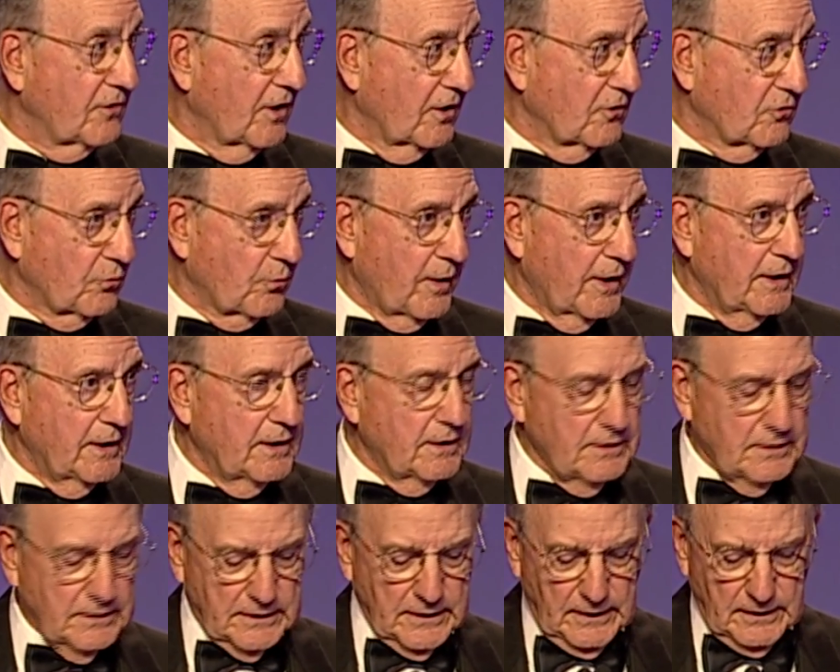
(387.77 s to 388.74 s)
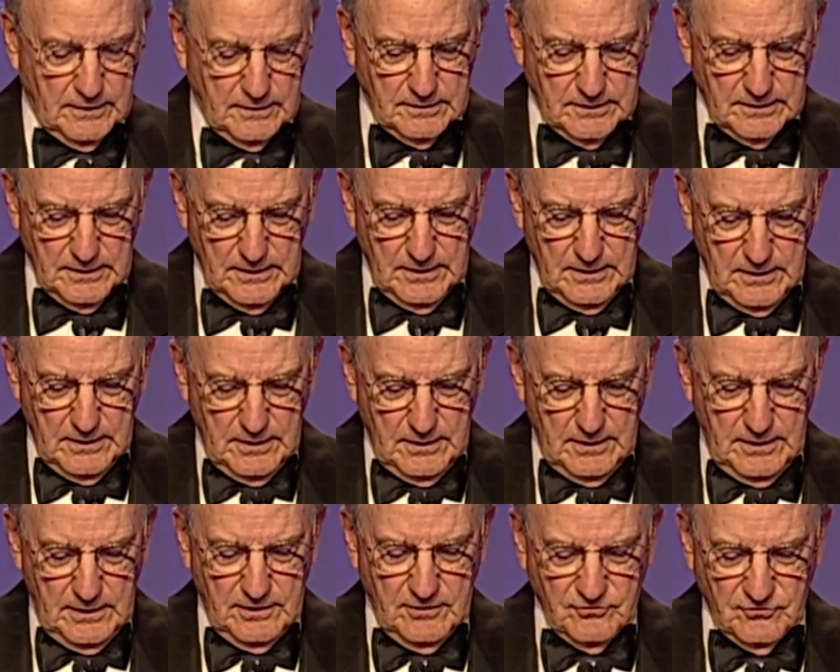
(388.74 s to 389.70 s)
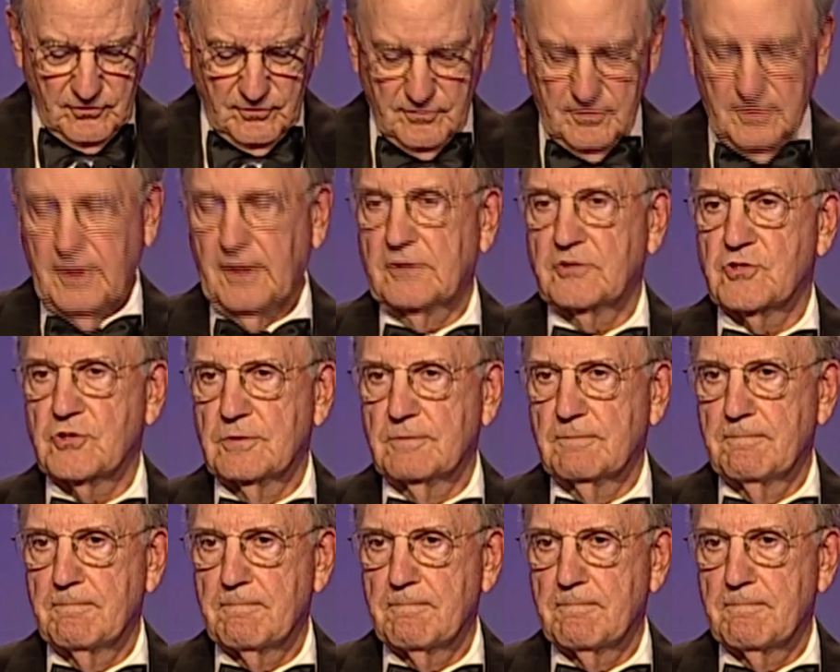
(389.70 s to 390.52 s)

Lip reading: as Ray indicated in his introduction.